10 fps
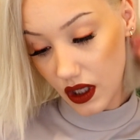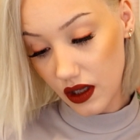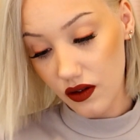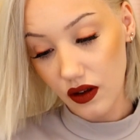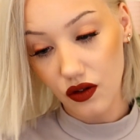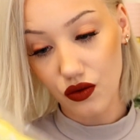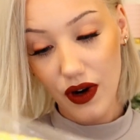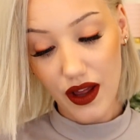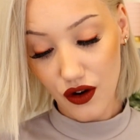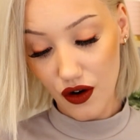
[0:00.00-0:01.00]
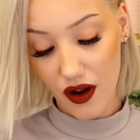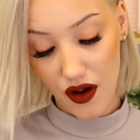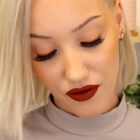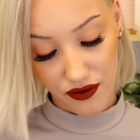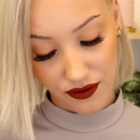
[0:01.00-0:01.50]
is this rather
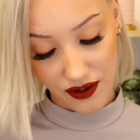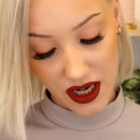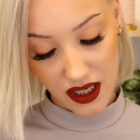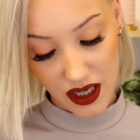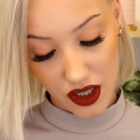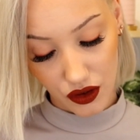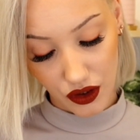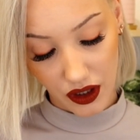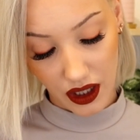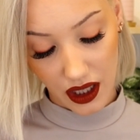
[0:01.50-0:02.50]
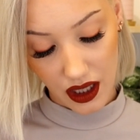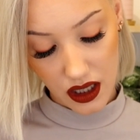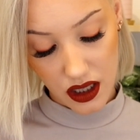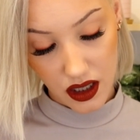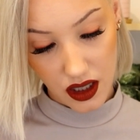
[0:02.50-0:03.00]
fun
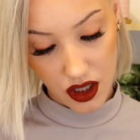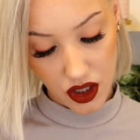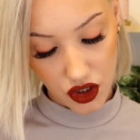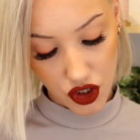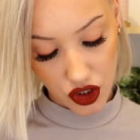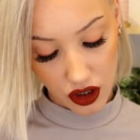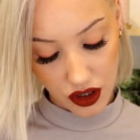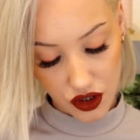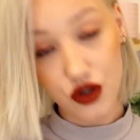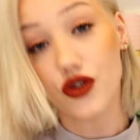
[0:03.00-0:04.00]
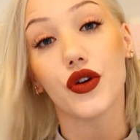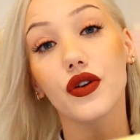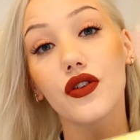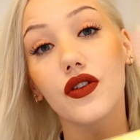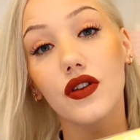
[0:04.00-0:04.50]
looking
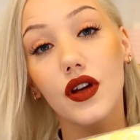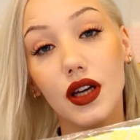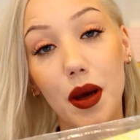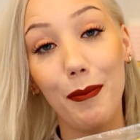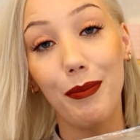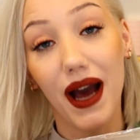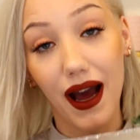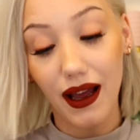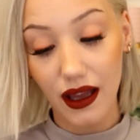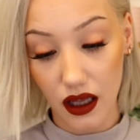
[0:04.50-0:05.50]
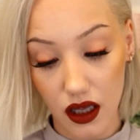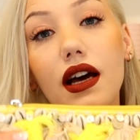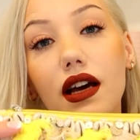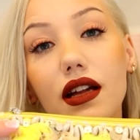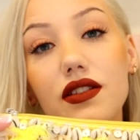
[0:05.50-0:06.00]
chartreuse bag.
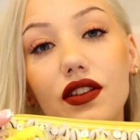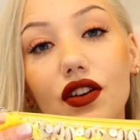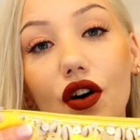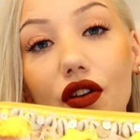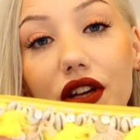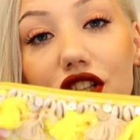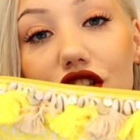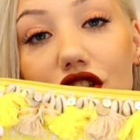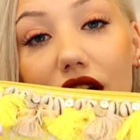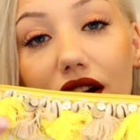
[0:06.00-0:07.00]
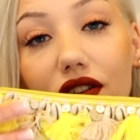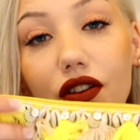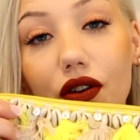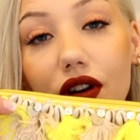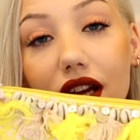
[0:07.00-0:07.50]
It's got like shells
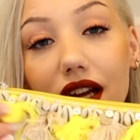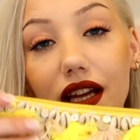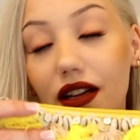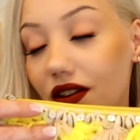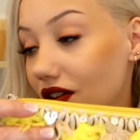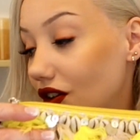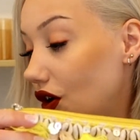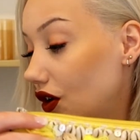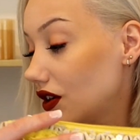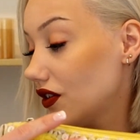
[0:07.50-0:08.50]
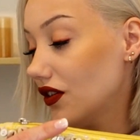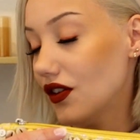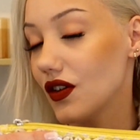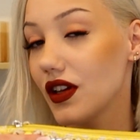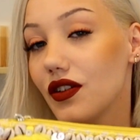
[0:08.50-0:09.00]
on it, it's got,
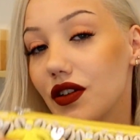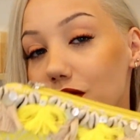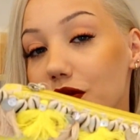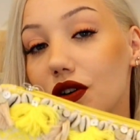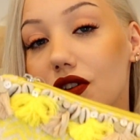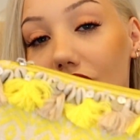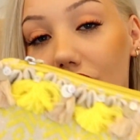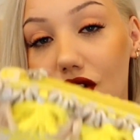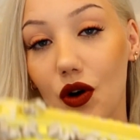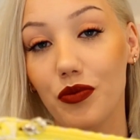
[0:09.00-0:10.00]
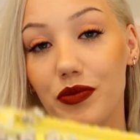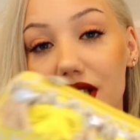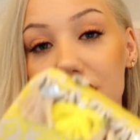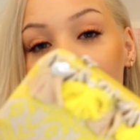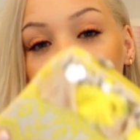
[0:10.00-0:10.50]
sorry they're in the box, it's got
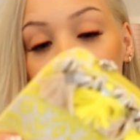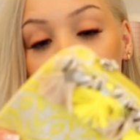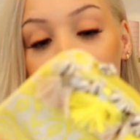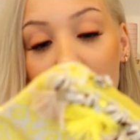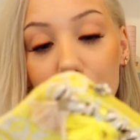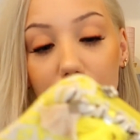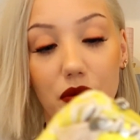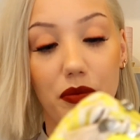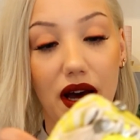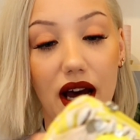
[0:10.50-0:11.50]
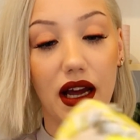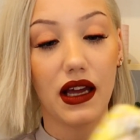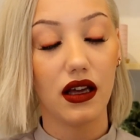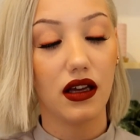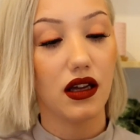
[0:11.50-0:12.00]
beading, it's a fabric
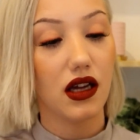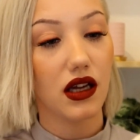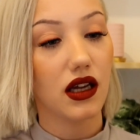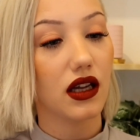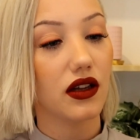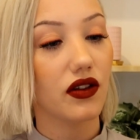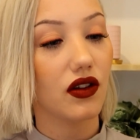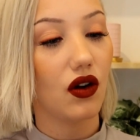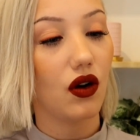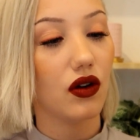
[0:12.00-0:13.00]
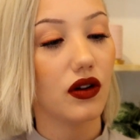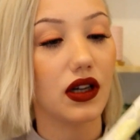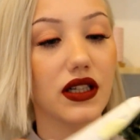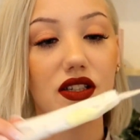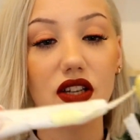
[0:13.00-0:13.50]
bag, it's got
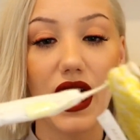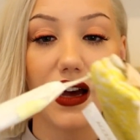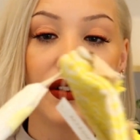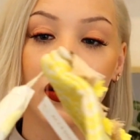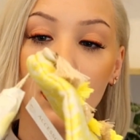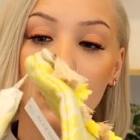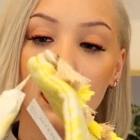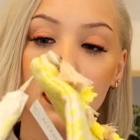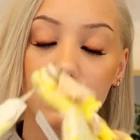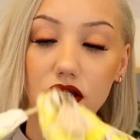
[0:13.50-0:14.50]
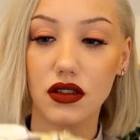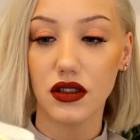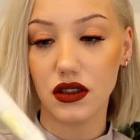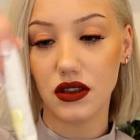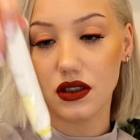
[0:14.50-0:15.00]
a tassel,
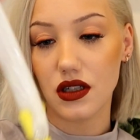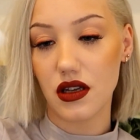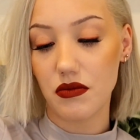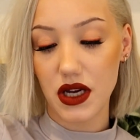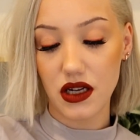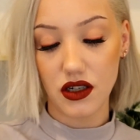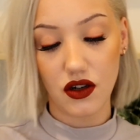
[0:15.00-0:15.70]
I imagine.